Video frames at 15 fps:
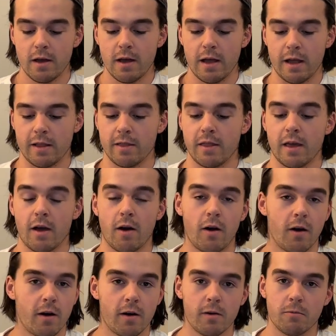and they
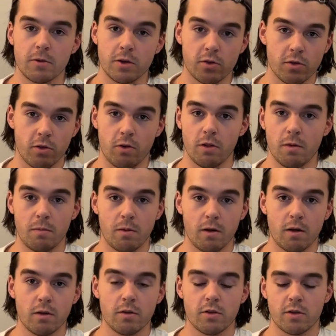are
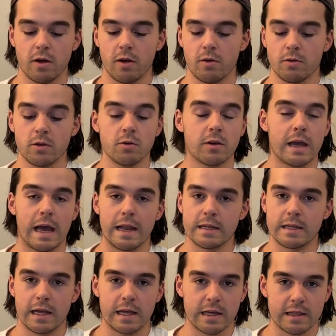resolable, so you can
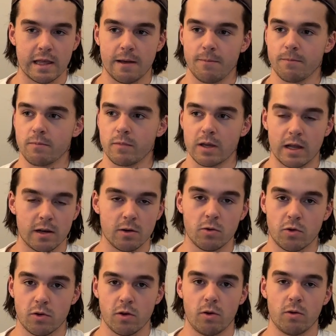take them, get new
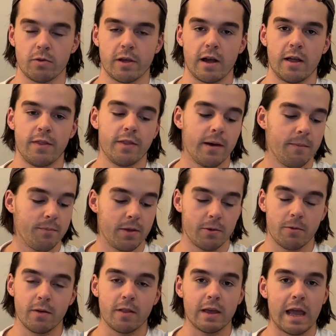soles on them. They
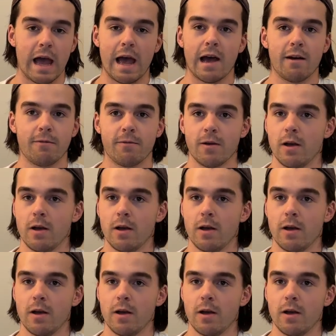really have